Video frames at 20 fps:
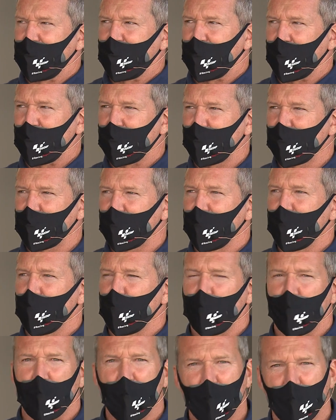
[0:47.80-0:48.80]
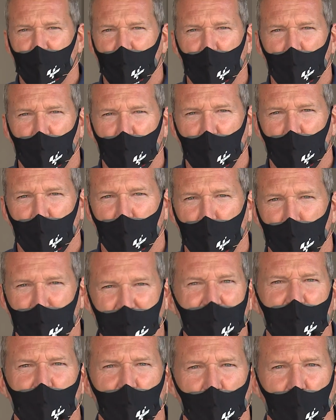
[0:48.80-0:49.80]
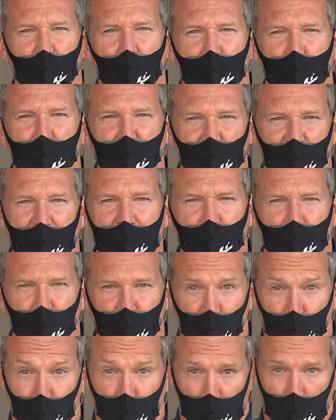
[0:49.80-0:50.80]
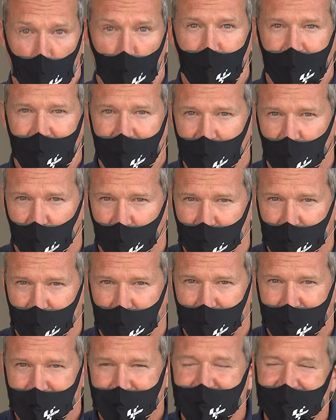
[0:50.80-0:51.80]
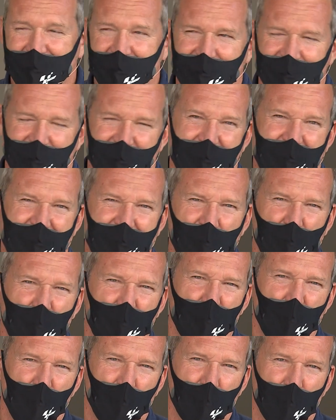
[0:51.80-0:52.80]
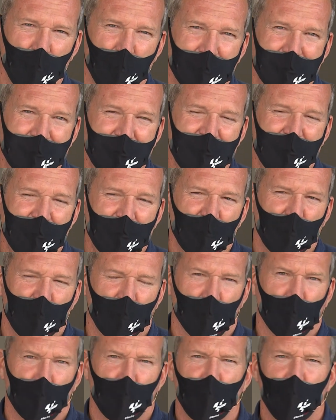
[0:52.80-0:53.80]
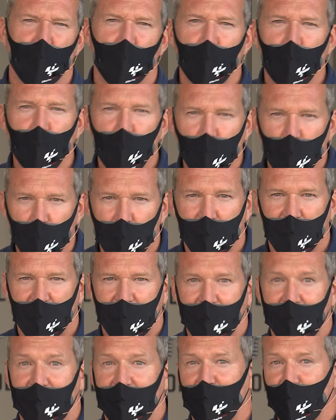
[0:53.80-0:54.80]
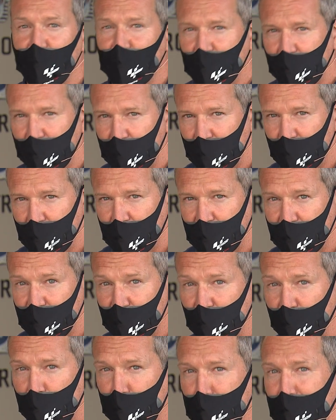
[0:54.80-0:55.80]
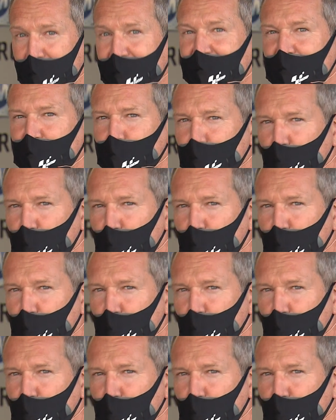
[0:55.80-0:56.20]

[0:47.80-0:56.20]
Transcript: does not make your machine produce more power. It allows you to tune that engine to make